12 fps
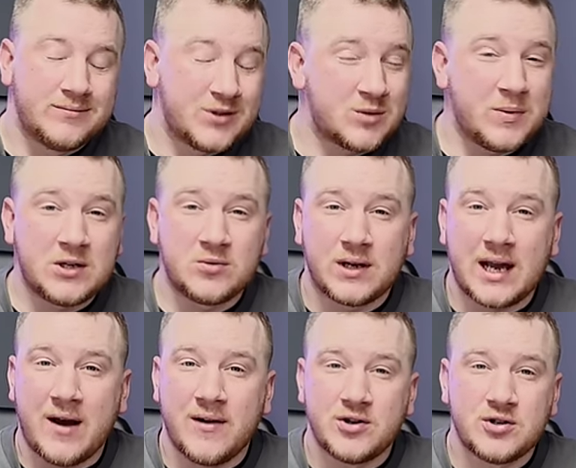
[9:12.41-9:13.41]
speak to a
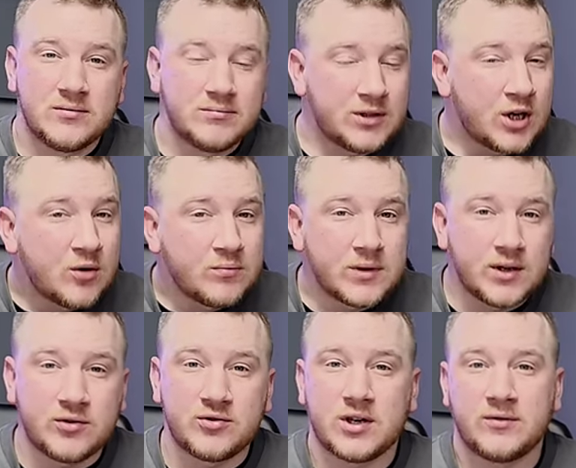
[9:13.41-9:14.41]
garage. You know, they're
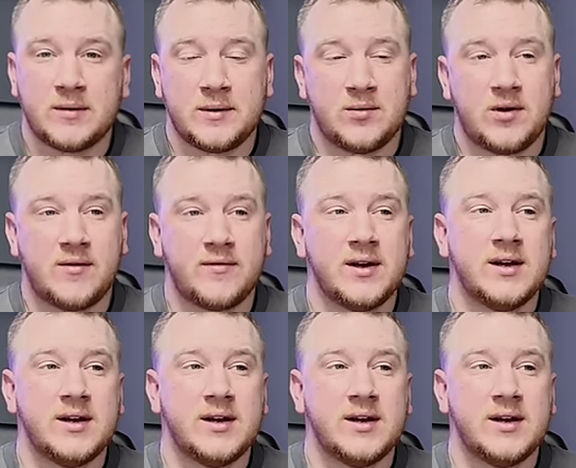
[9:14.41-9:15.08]
not trying to rip you off.